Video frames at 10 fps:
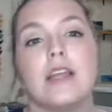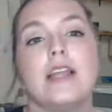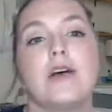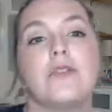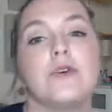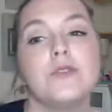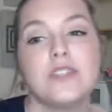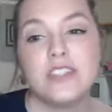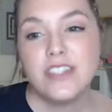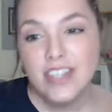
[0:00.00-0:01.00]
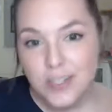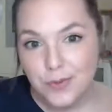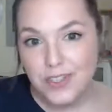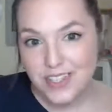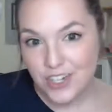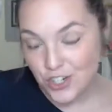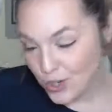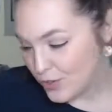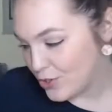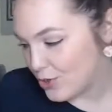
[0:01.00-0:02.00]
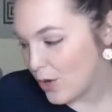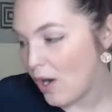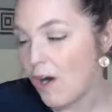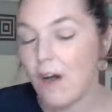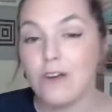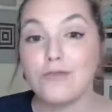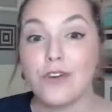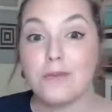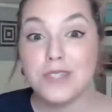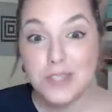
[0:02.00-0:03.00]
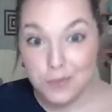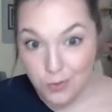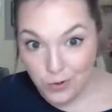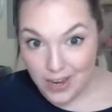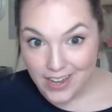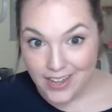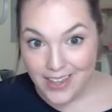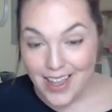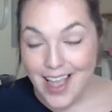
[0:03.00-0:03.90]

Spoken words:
Now, those 6 prints I showed you are from spring.